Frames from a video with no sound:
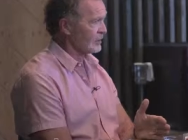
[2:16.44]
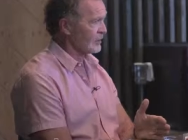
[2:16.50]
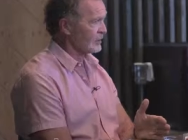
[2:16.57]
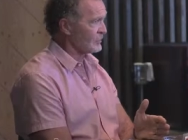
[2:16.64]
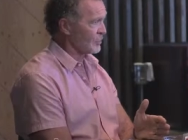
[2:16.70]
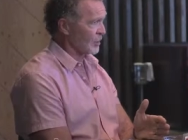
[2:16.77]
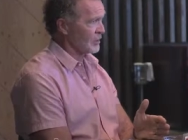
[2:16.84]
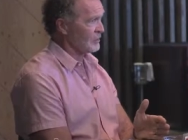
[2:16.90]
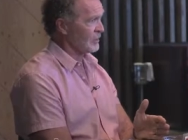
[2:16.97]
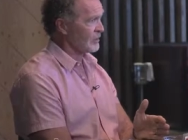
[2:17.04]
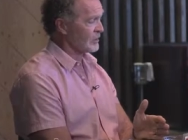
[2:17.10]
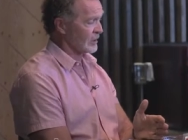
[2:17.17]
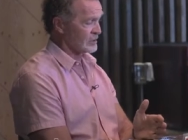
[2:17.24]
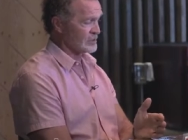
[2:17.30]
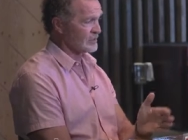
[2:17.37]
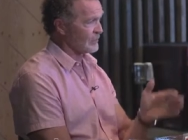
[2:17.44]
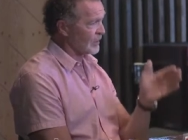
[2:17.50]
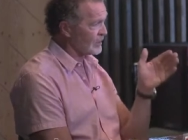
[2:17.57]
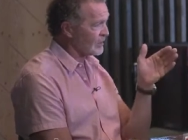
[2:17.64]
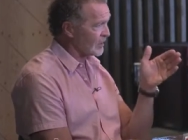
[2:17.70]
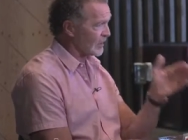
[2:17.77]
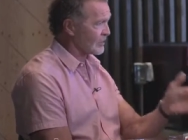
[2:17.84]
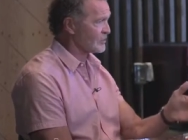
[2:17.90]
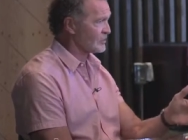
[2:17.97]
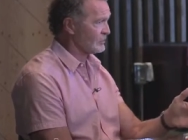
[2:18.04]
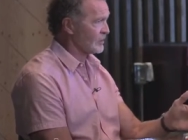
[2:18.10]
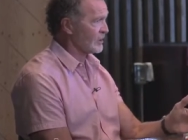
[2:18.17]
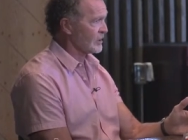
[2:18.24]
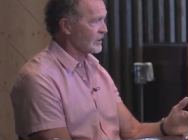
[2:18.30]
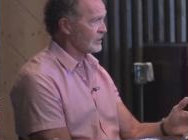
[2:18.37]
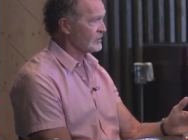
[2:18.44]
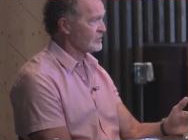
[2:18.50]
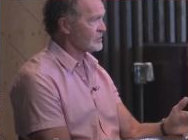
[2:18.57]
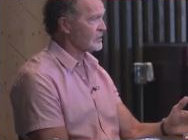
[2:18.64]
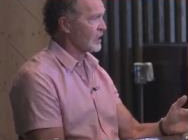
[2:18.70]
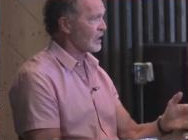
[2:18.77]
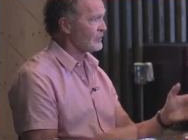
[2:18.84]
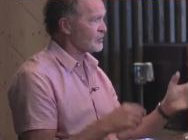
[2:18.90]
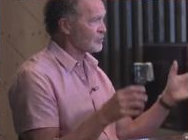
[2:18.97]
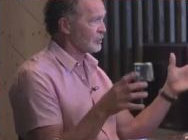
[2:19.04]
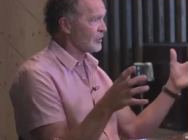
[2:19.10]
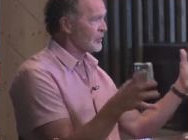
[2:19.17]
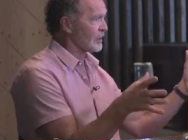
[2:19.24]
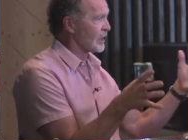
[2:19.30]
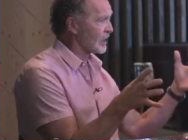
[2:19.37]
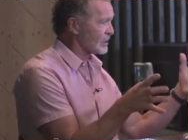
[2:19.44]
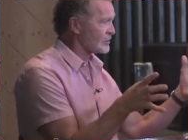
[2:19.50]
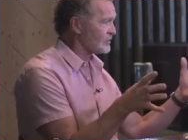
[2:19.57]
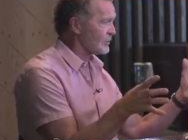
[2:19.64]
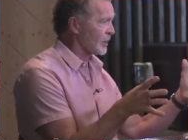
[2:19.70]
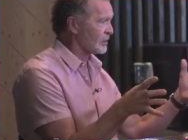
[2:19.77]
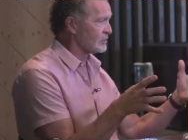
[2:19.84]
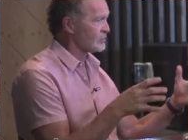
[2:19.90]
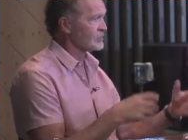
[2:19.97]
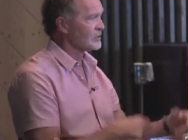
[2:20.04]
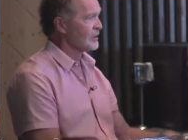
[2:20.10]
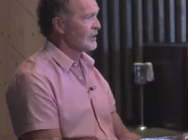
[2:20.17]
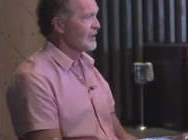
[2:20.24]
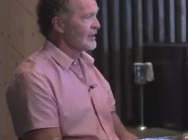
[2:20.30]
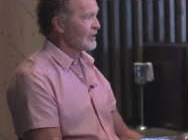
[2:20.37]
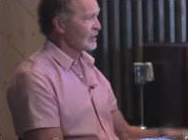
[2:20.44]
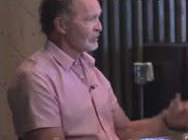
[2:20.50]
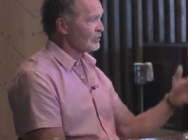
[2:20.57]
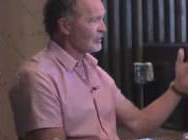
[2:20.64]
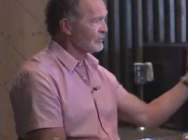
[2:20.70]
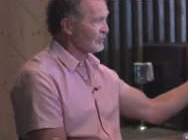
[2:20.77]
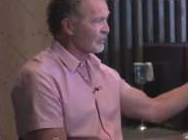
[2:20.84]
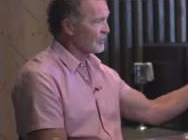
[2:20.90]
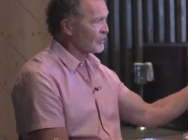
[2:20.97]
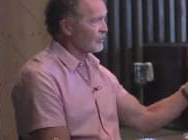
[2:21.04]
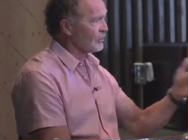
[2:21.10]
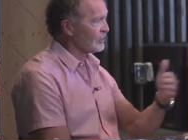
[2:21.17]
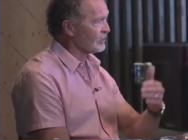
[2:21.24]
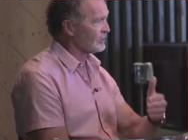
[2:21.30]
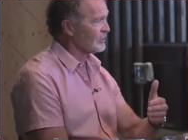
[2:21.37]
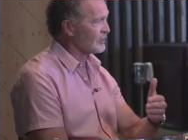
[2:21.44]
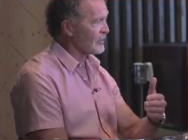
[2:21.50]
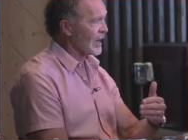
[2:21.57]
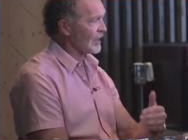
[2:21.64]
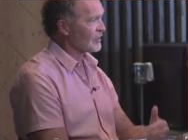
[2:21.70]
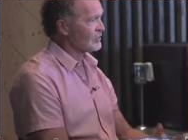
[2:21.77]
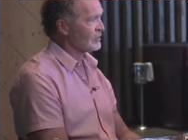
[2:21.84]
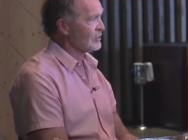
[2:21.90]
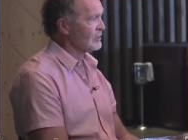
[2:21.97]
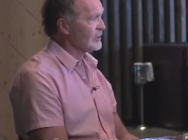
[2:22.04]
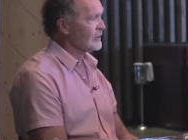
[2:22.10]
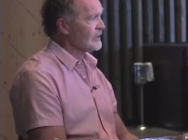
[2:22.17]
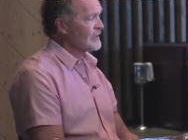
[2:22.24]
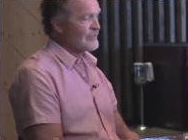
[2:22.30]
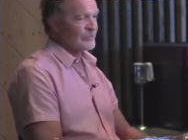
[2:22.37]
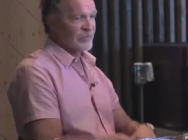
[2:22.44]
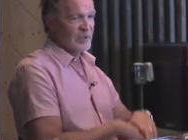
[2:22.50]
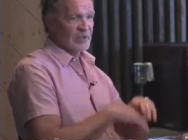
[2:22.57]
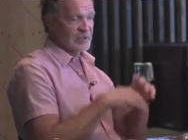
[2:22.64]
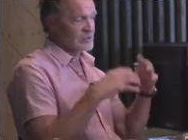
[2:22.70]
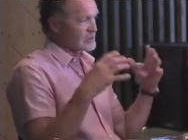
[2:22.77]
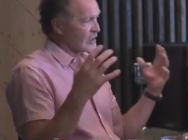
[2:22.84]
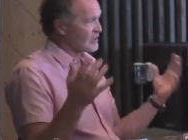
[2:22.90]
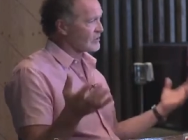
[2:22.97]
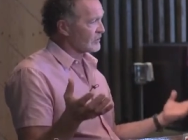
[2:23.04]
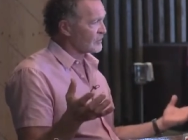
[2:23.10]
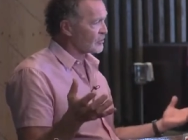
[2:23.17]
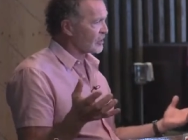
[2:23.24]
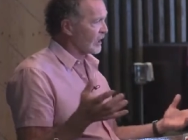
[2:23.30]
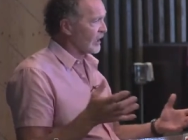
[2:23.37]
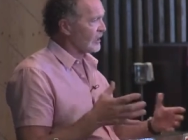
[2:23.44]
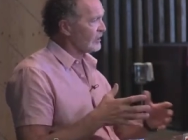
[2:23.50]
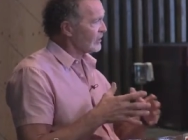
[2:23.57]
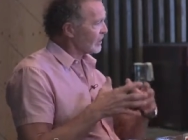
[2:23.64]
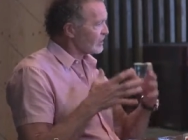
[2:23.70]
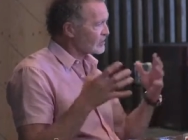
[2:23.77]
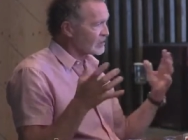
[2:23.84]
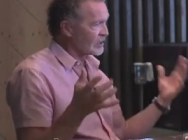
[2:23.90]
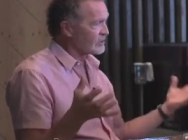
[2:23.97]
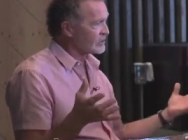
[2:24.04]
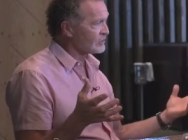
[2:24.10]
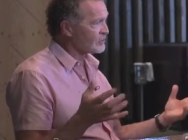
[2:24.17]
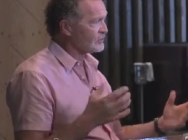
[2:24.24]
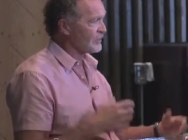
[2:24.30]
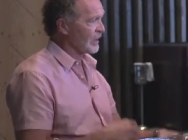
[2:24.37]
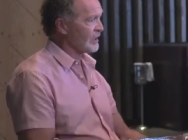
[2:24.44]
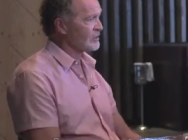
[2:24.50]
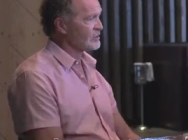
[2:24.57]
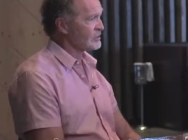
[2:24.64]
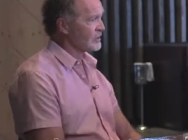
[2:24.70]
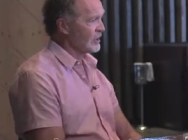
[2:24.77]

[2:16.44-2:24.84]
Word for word: and work with, and spend the next three years absorbing like a sponge. Learn the front door, learn the back door, get a sense of scale, get a sense of space,